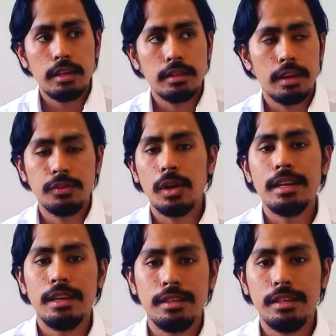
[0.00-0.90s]
It gives you
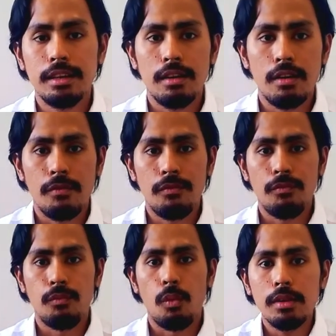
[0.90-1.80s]
an idea
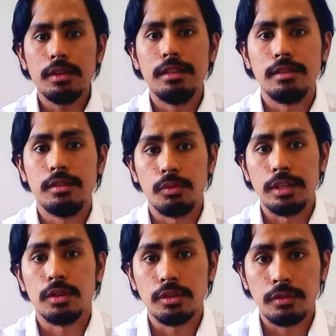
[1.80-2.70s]
of what is the
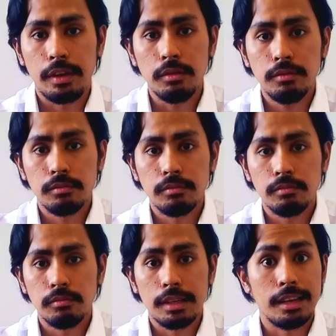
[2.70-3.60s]
research field,
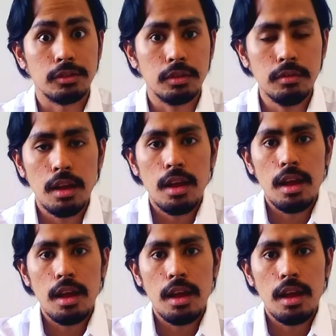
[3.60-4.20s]
cancer.